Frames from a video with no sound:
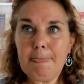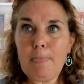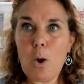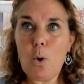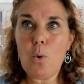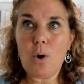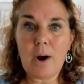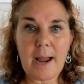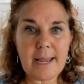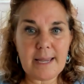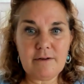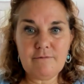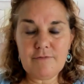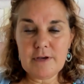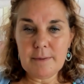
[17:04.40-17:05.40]
Or I
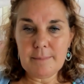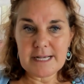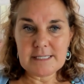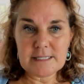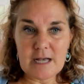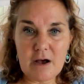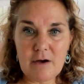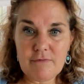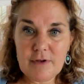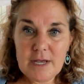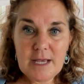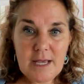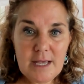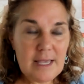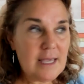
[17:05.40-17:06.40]
can feel myself.
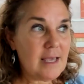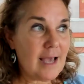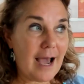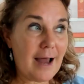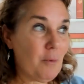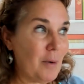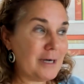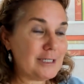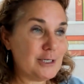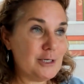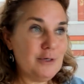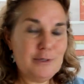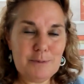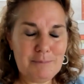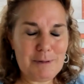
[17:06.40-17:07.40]
I don't watch the
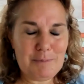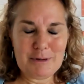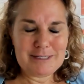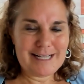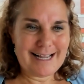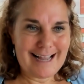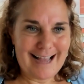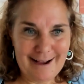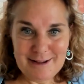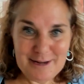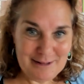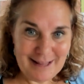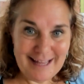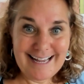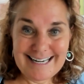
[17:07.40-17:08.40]
news, and people always say,
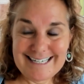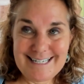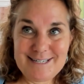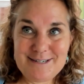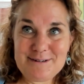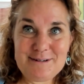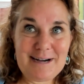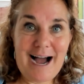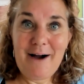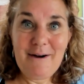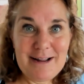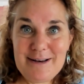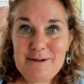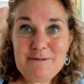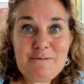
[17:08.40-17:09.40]
how
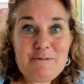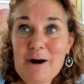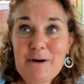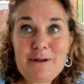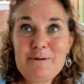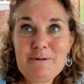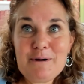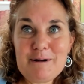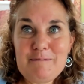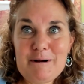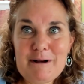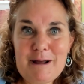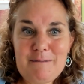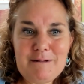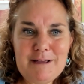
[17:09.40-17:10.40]
can you, aren't you worried about
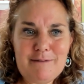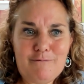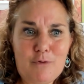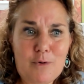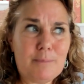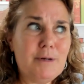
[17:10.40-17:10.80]
not being informed?